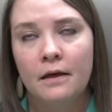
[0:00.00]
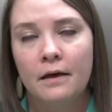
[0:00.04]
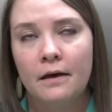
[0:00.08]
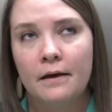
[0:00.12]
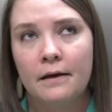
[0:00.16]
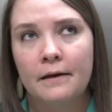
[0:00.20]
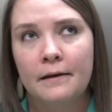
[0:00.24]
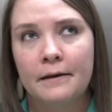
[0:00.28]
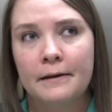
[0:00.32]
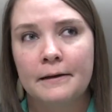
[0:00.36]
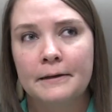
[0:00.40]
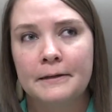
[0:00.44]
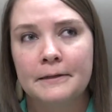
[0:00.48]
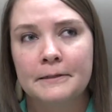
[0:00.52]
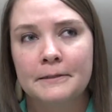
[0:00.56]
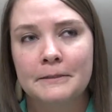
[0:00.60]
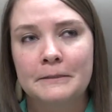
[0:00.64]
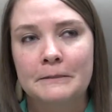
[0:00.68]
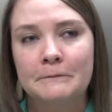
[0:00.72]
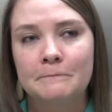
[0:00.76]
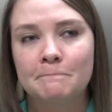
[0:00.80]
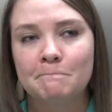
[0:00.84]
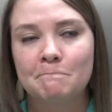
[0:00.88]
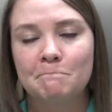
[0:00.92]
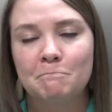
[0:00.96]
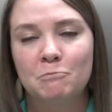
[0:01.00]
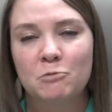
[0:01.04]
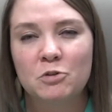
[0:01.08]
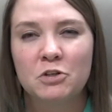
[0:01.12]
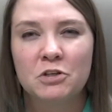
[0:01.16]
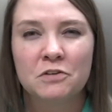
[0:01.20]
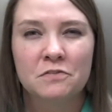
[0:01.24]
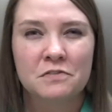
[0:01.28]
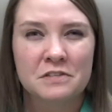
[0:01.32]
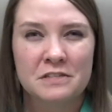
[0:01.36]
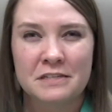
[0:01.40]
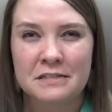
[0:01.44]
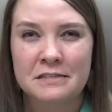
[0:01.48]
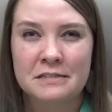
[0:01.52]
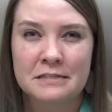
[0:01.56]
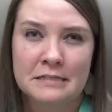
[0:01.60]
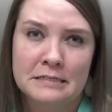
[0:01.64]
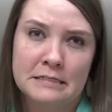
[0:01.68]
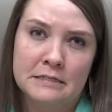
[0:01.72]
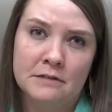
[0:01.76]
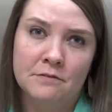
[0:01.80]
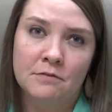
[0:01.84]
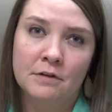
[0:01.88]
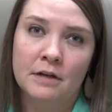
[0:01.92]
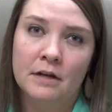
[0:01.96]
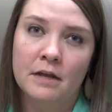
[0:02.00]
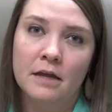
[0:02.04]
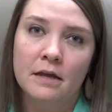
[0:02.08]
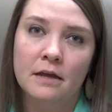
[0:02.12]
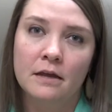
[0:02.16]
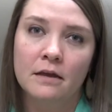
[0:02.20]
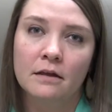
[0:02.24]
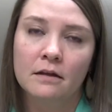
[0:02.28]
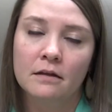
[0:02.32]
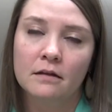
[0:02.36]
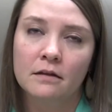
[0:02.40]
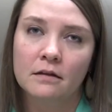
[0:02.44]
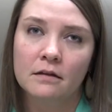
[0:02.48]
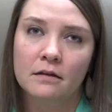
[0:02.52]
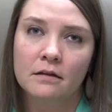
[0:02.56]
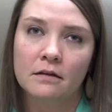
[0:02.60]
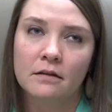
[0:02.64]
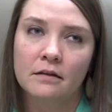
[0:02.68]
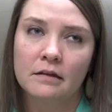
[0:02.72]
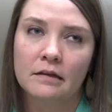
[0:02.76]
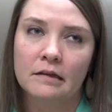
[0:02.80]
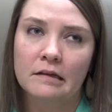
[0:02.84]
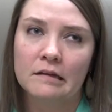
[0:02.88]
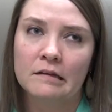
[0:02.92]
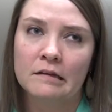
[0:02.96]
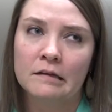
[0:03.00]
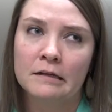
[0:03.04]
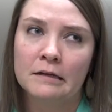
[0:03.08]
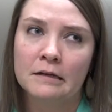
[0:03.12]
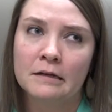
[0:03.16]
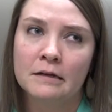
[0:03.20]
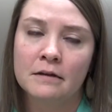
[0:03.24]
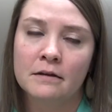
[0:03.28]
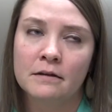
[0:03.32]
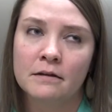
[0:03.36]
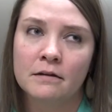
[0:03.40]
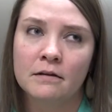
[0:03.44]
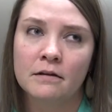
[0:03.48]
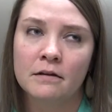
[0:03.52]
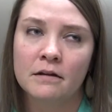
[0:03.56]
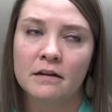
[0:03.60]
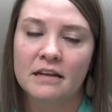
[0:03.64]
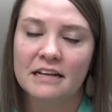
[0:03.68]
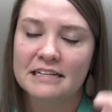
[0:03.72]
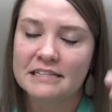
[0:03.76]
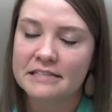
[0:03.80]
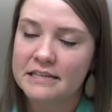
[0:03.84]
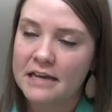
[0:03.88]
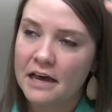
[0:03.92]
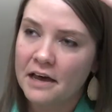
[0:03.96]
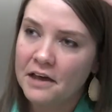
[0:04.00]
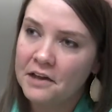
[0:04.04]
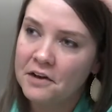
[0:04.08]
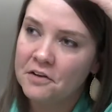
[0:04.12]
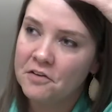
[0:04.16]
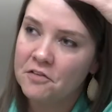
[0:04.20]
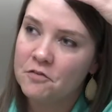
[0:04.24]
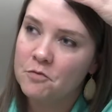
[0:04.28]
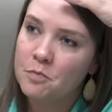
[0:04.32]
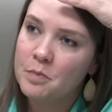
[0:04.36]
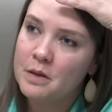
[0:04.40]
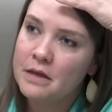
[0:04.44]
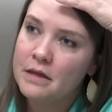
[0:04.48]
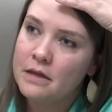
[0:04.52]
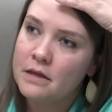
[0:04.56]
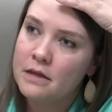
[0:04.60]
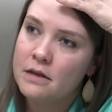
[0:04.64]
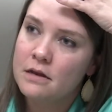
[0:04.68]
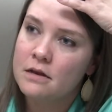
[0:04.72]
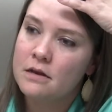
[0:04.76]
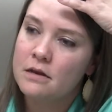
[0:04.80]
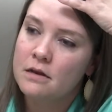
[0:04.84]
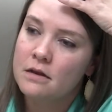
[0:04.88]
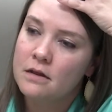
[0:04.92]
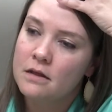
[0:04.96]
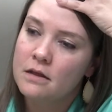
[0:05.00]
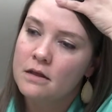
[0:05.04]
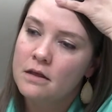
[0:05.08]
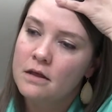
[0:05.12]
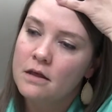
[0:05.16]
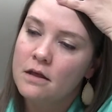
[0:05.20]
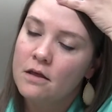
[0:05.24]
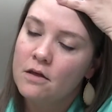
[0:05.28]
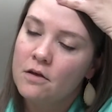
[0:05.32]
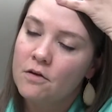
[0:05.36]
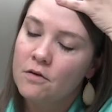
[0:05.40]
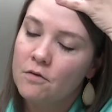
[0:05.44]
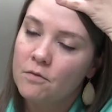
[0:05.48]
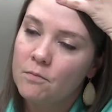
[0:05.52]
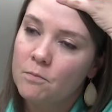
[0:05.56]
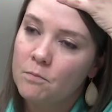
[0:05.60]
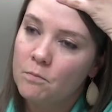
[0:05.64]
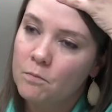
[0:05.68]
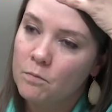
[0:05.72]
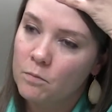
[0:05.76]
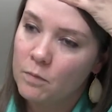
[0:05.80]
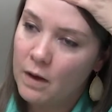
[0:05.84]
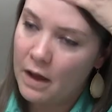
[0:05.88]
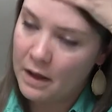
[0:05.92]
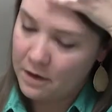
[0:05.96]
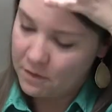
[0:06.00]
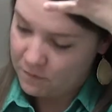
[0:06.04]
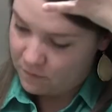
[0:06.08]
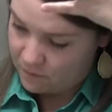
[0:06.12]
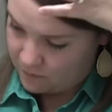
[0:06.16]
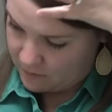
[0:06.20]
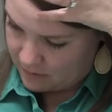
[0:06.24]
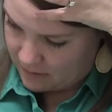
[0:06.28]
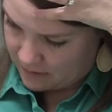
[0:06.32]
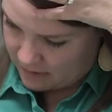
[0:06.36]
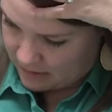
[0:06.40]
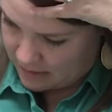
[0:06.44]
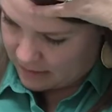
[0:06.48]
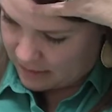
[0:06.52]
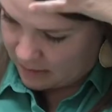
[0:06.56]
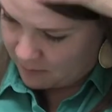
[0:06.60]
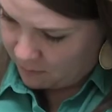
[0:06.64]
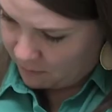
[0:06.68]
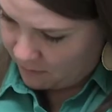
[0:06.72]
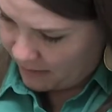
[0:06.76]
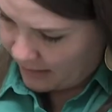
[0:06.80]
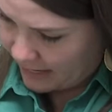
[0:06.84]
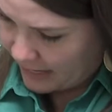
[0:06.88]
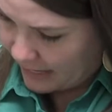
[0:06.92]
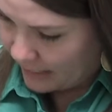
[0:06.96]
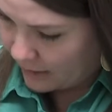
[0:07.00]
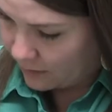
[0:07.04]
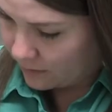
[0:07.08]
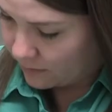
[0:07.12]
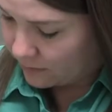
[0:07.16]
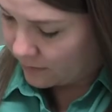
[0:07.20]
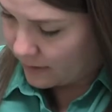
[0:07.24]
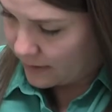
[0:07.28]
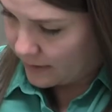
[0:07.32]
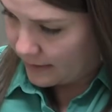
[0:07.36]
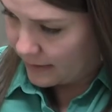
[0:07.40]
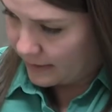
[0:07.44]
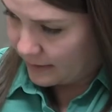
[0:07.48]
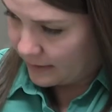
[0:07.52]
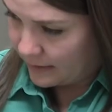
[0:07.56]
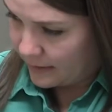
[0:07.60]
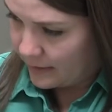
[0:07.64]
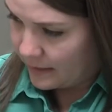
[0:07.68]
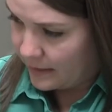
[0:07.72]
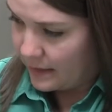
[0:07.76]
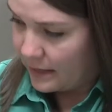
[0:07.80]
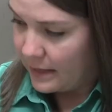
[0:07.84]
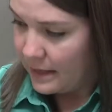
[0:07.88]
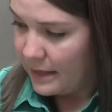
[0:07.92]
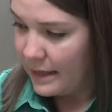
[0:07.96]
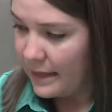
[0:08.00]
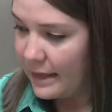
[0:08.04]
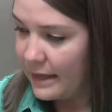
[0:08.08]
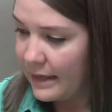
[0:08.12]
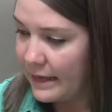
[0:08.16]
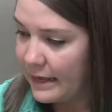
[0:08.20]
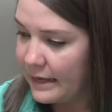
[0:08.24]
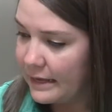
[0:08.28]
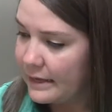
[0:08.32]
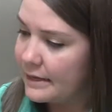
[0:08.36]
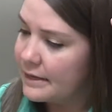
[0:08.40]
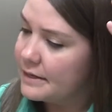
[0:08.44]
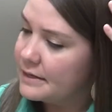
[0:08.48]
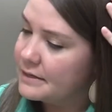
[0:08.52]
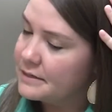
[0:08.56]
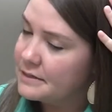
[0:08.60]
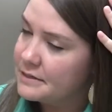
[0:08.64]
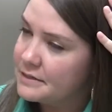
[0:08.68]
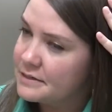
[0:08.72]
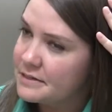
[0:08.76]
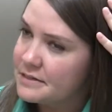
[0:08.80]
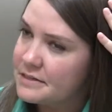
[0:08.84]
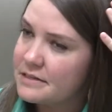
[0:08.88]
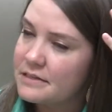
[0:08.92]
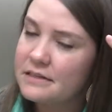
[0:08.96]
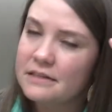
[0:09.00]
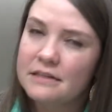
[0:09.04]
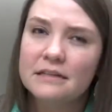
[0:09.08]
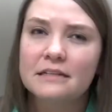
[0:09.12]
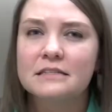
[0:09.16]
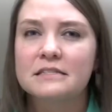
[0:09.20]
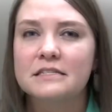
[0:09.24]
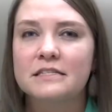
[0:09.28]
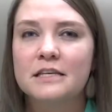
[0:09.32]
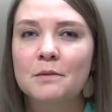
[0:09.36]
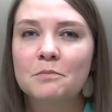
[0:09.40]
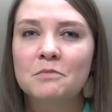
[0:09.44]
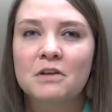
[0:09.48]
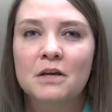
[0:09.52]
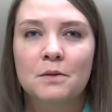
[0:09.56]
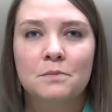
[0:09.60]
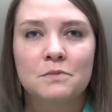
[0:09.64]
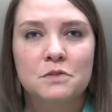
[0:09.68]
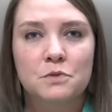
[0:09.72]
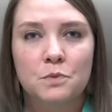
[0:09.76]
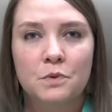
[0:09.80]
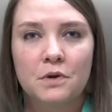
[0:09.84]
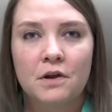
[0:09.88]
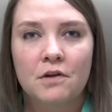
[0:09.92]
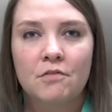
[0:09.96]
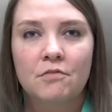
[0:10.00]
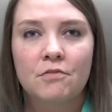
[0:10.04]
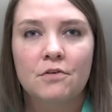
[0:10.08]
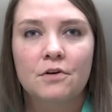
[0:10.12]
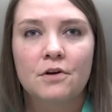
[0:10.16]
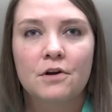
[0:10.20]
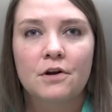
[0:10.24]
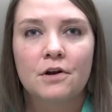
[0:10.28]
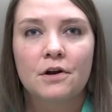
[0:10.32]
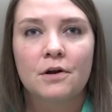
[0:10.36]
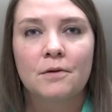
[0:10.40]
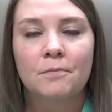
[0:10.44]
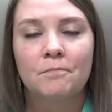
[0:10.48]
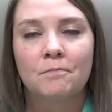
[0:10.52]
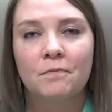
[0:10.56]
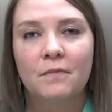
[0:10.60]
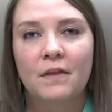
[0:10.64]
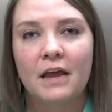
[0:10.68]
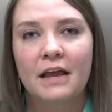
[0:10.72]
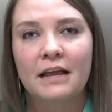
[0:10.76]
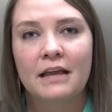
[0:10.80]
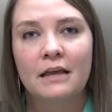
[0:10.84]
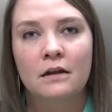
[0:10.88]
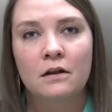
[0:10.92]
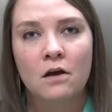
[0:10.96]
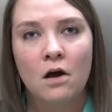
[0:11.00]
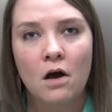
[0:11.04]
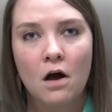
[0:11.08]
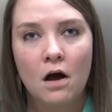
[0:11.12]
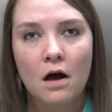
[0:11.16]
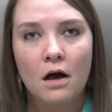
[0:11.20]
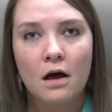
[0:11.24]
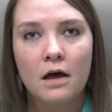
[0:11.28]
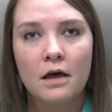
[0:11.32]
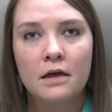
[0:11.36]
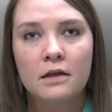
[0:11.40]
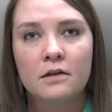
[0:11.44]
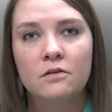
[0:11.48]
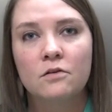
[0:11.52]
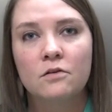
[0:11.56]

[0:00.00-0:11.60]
nerve sensitivity, and it's kind of been in the hairline, And it's sometimes whenever I get hot